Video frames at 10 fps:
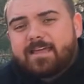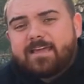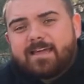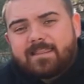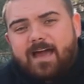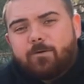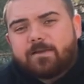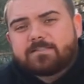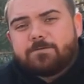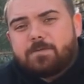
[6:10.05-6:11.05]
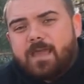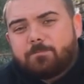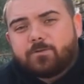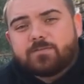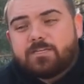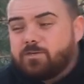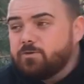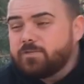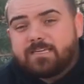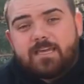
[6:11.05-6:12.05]
They allow us to be able to
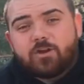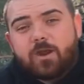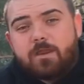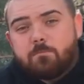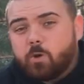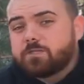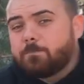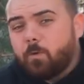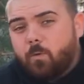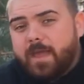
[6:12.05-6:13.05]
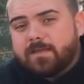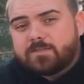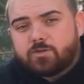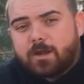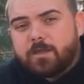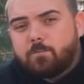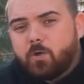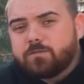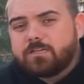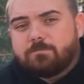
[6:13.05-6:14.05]
use gear in multiple ways. Trekking
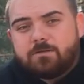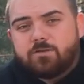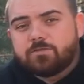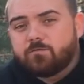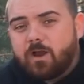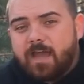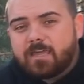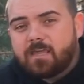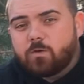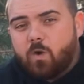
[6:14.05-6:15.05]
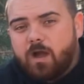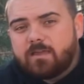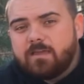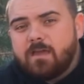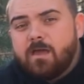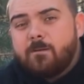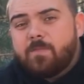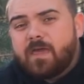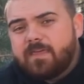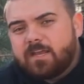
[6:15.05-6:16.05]
poles can be used for hiking and walking,
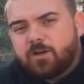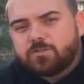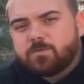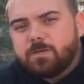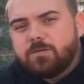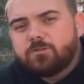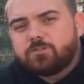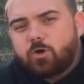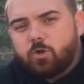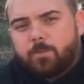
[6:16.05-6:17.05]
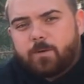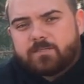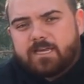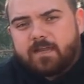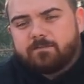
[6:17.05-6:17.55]
and they can also be used to hold up our tent.